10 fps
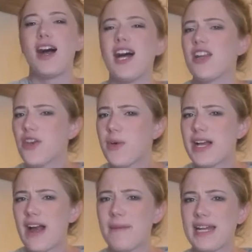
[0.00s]
Another quick
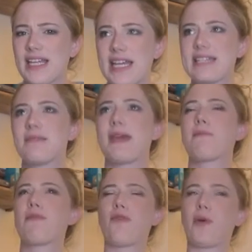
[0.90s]
comment I'd like to make
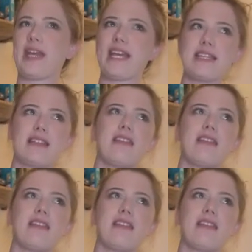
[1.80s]
before we get into